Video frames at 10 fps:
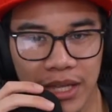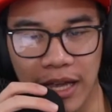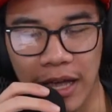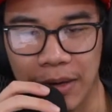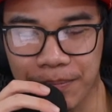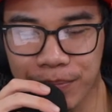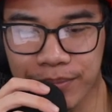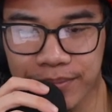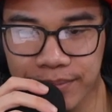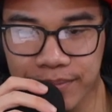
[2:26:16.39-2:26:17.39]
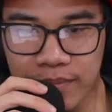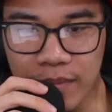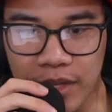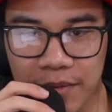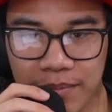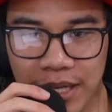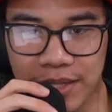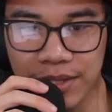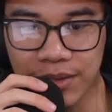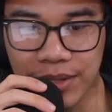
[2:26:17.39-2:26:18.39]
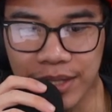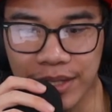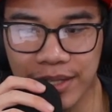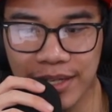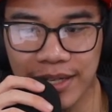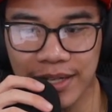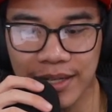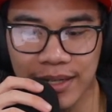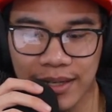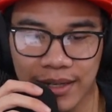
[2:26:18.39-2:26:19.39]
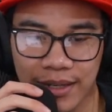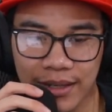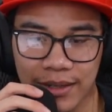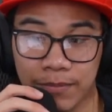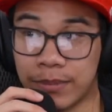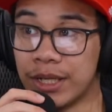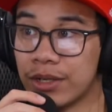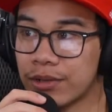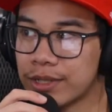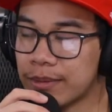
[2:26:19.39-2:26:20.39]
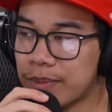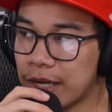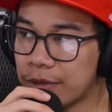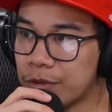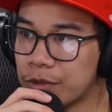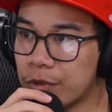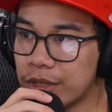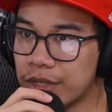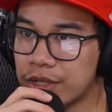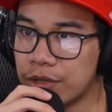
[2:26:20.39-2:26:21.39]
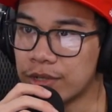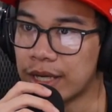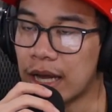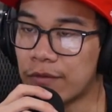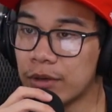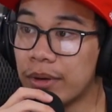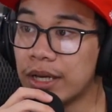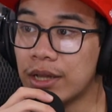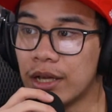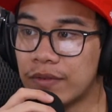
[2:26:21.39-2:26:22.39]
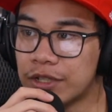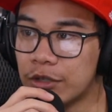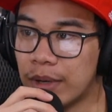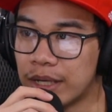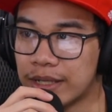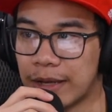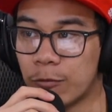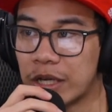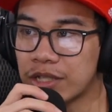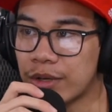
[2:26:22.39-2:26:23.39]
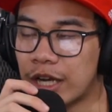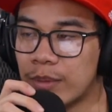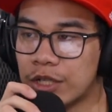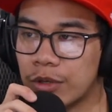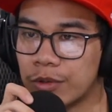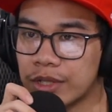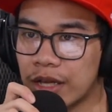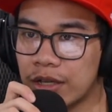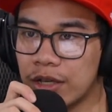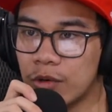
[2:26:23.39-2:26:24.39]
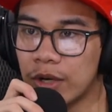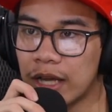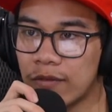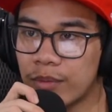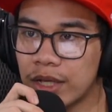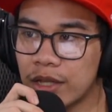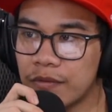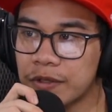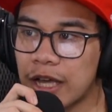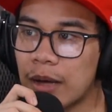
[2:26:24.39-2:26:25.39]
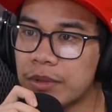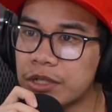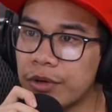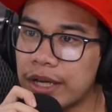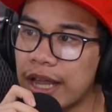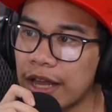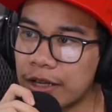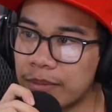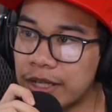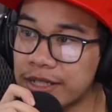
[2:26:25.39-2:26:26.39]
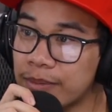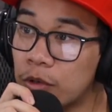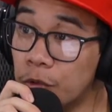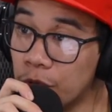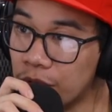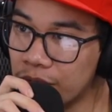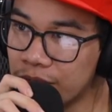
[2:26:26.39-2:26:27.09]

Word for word: And basically, Bunny Girl Senpai was one of the shows that everybody loved so much that Western anime Twitter was like, you know what? Everybody loved this. I'm just going to hate it because I'm cool.